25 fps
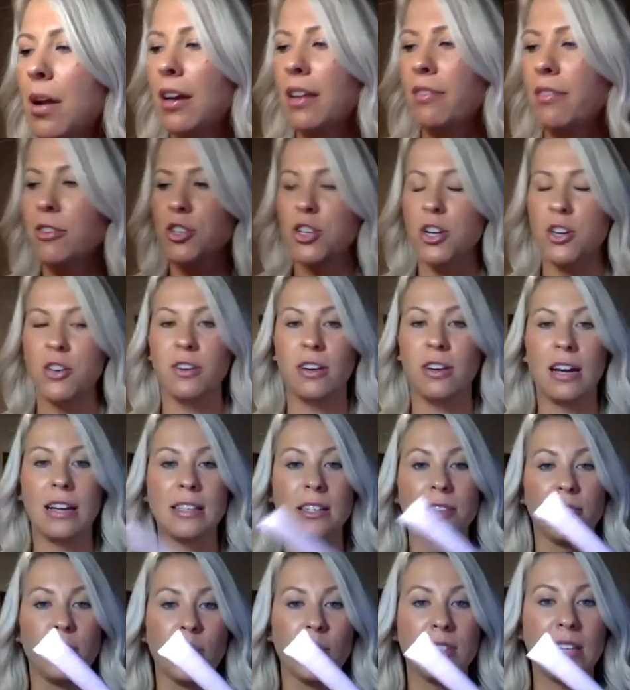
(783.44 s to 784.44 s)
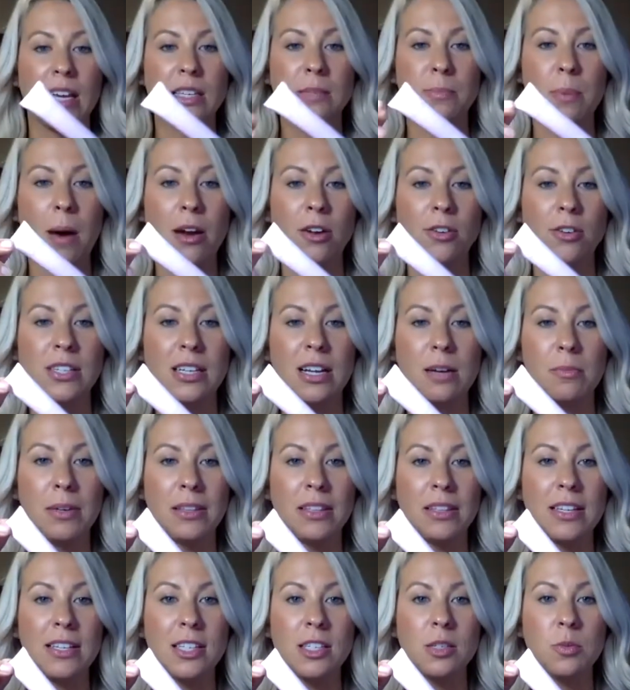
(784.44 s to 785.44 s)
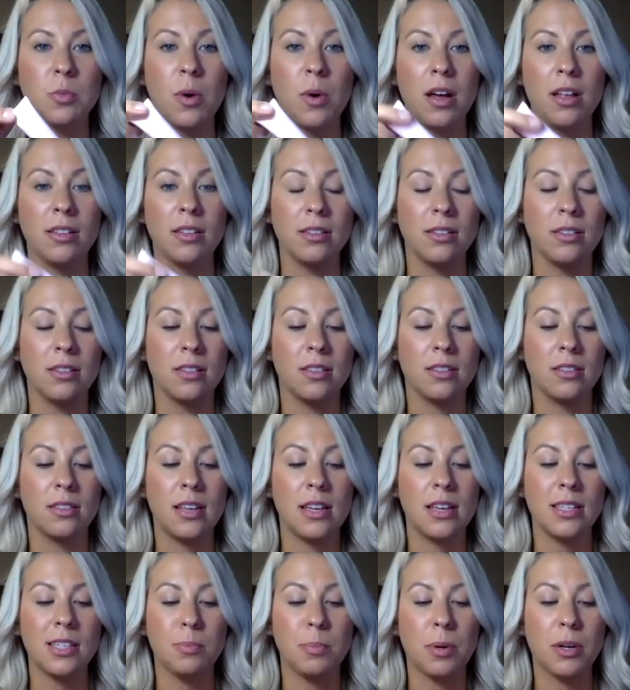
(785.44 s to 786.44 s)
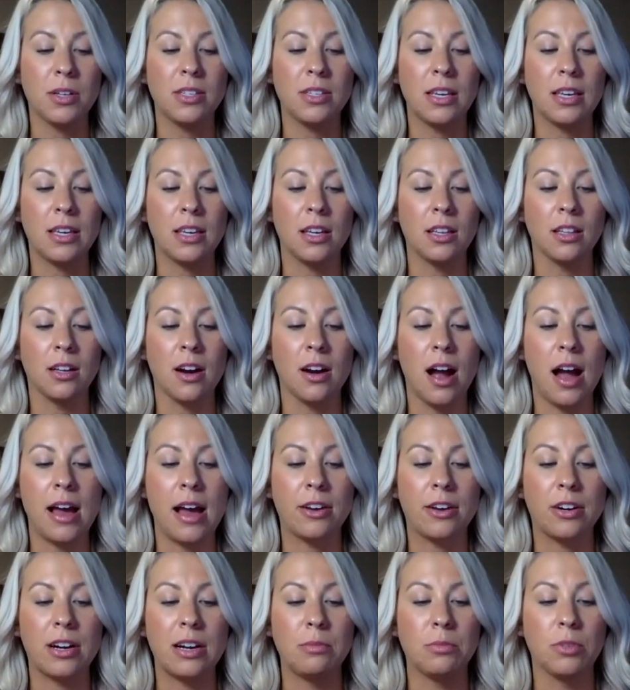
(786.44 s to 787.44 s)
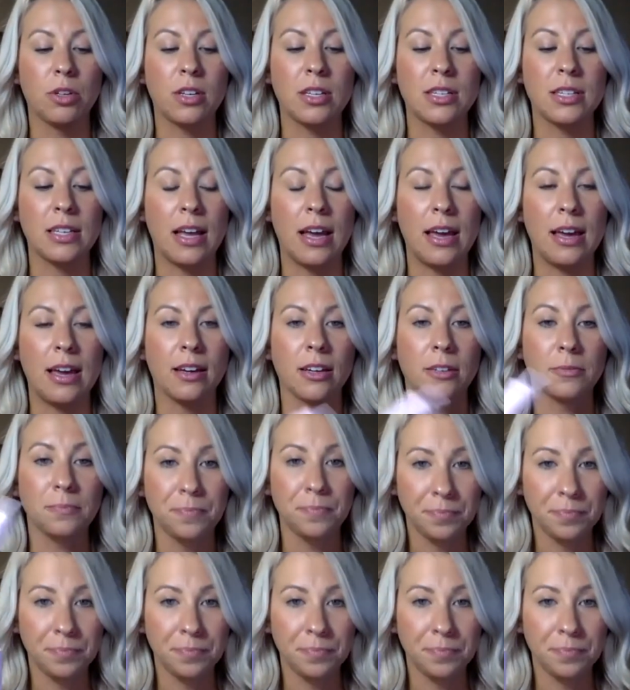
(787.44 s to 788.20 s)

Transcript: even showing you guys the full-size bottles here, but this is what this particular eye cream looks like.